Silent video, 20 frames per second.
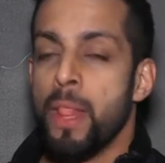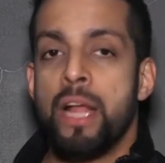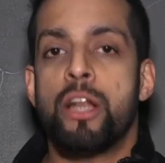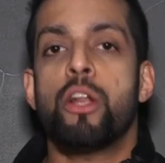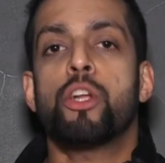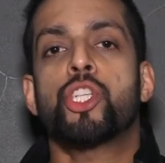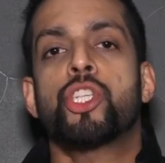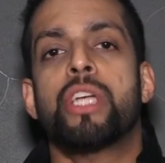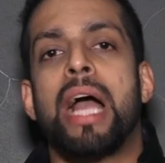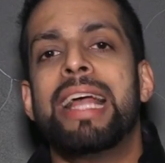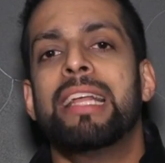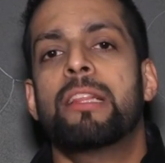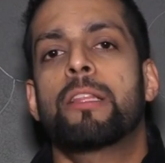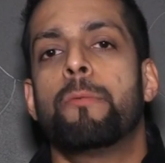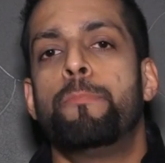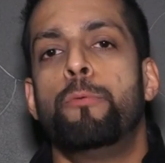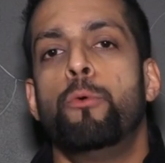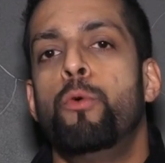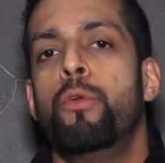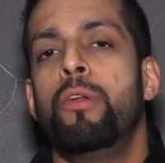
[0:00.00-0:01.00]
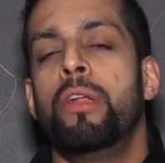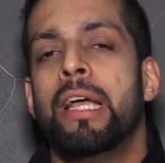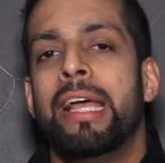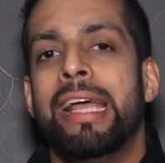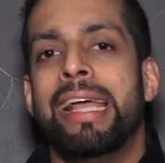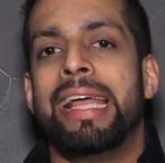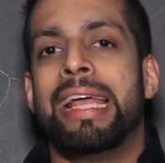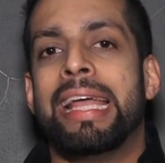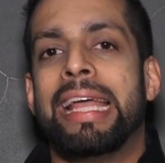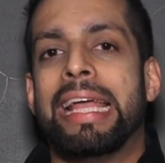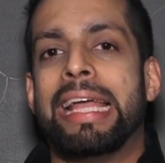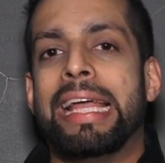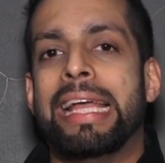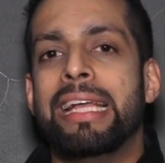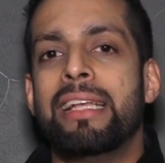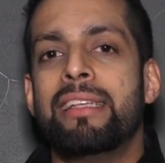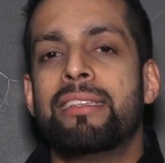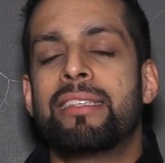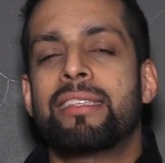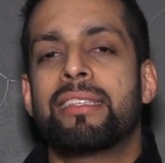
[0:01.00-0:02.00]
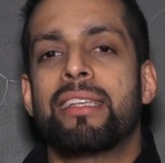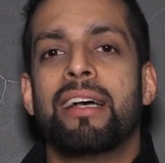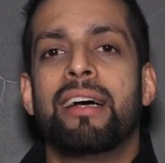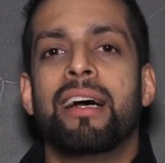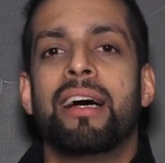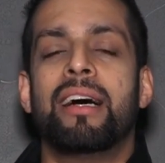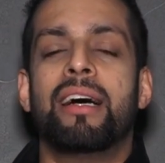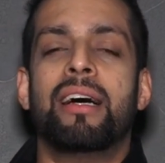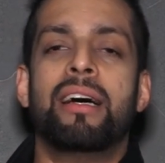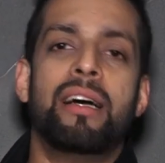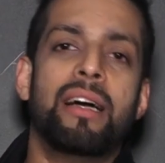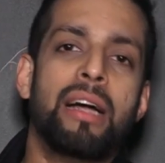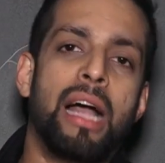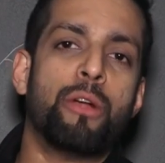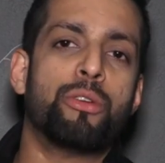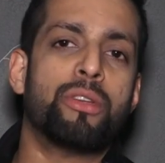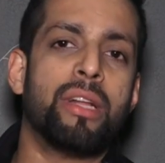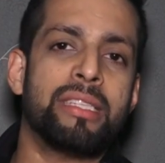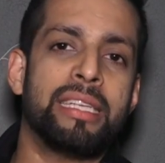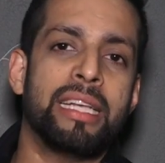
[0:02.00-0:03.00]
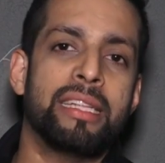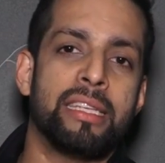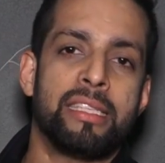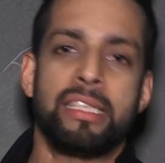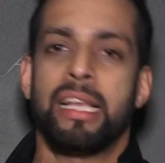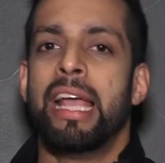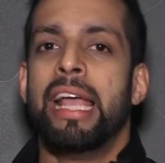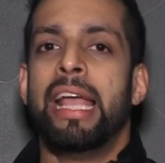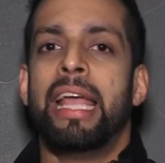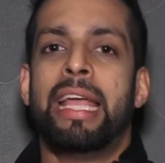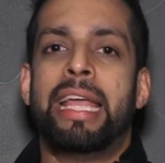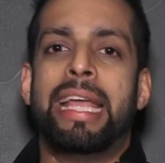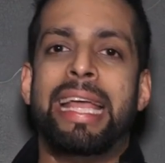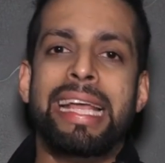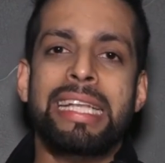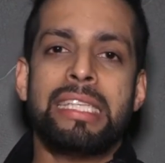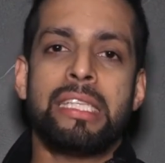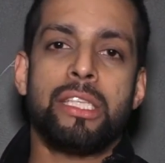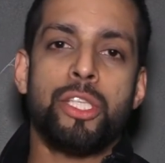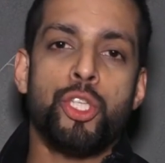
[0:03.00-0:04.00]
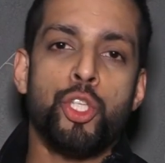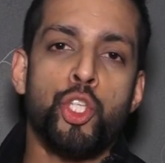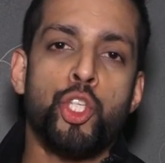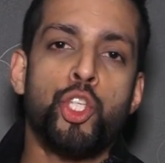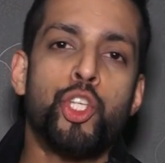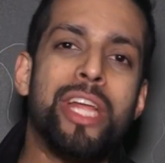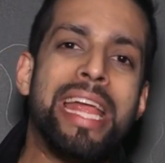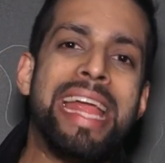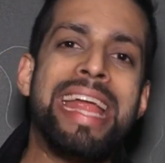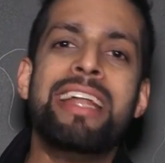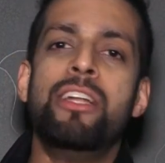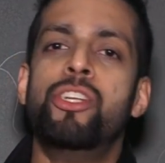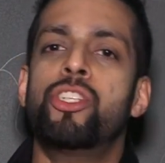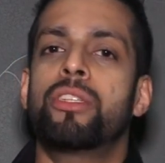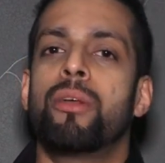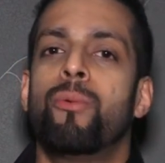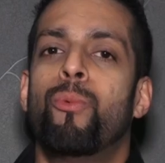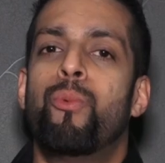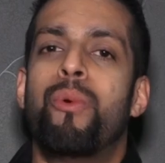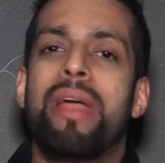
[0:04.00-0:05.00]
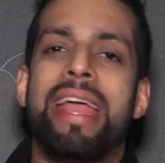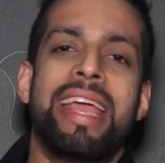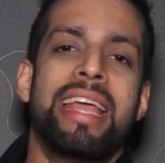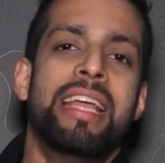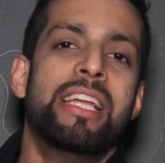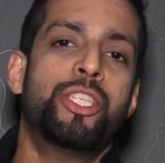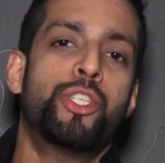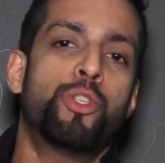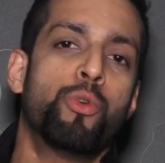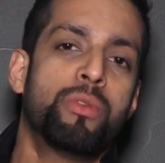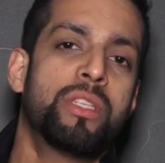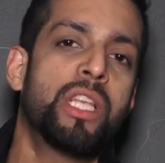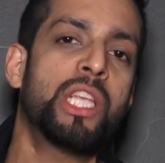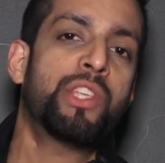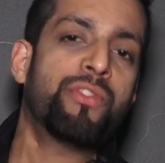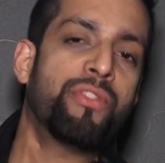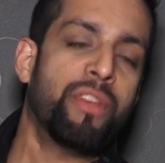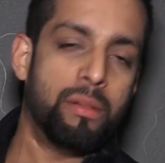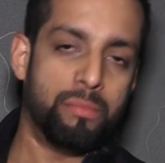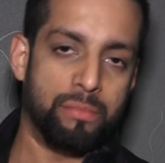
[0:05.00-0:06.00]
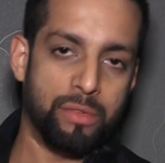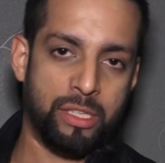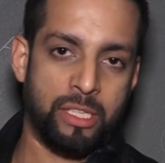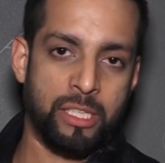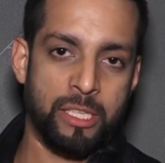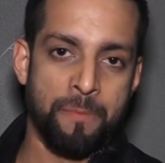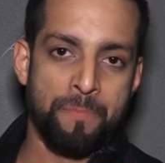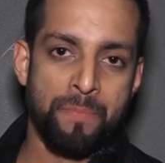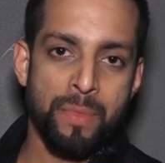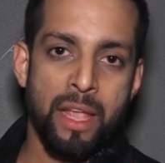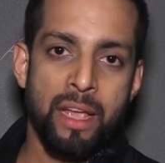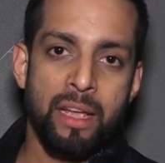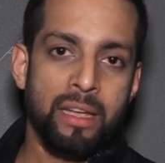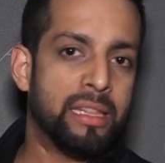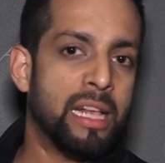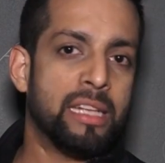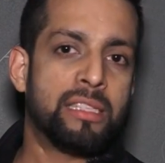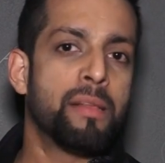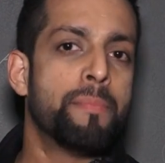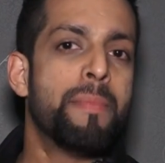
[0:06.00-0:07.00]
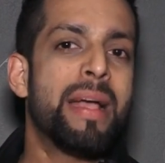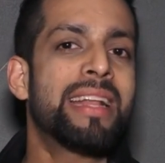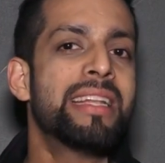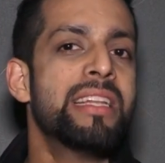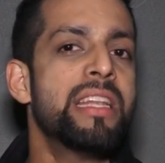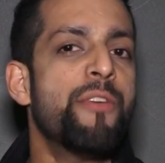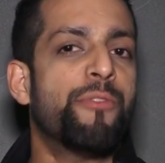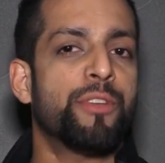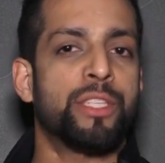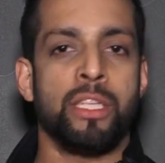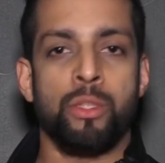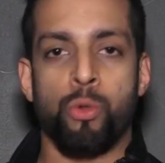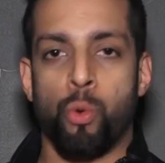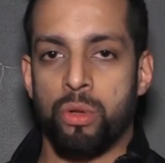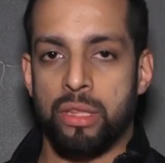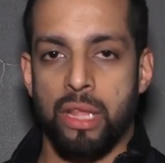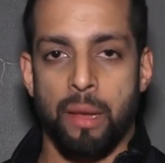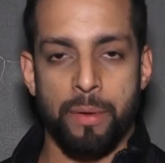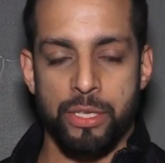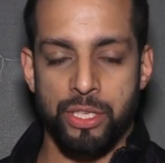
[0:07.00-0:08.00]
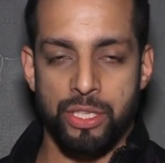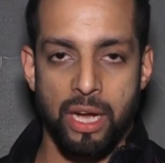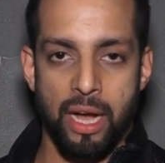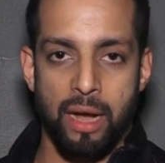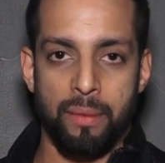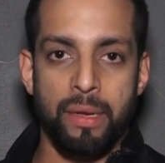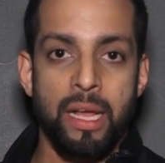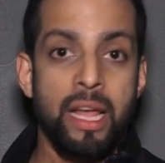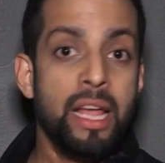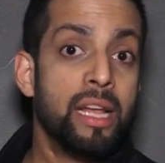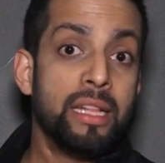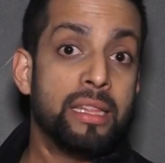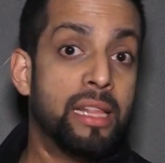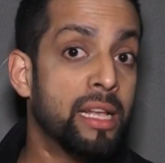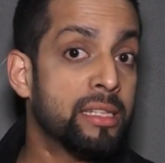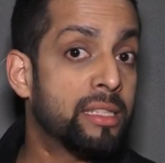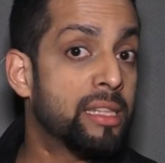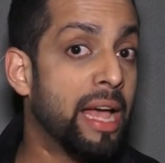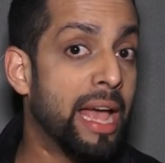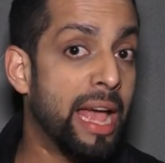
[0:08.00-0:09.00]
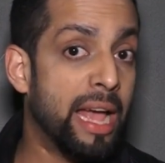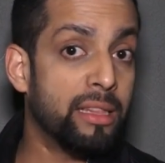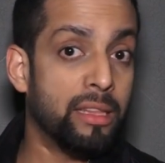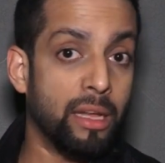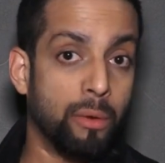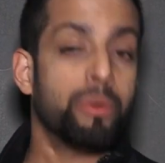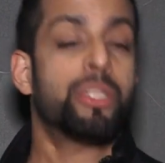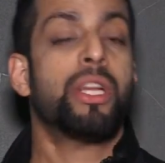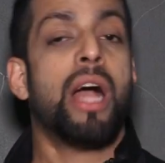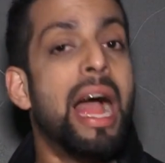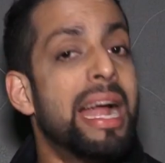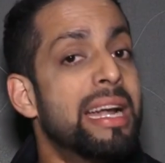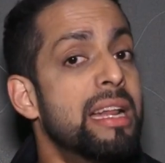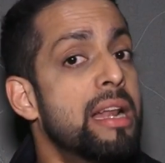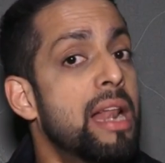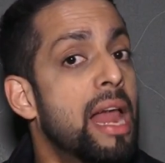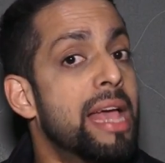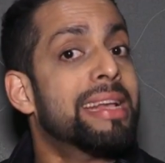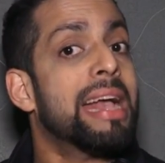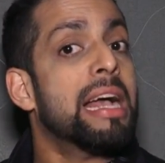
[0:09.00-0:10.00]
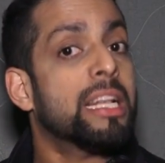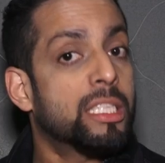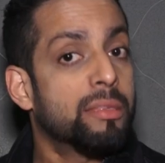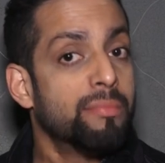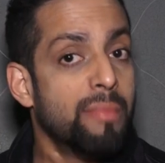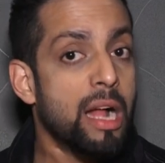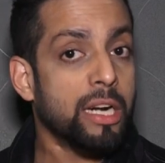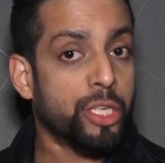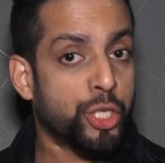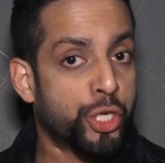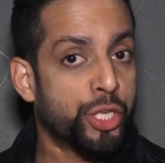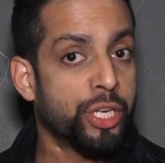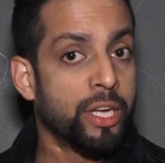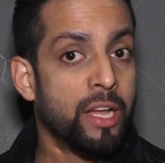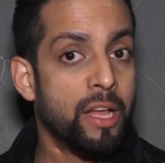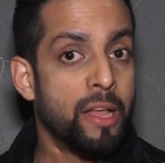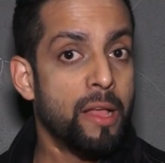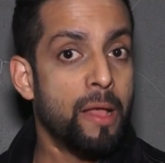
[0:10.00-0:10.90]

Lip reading: Shahid Kapoor is, how should I say this? He's changed the way he chooses films. There's the magnificent Urta Punjab. There's the Heather, which I didn't like as much.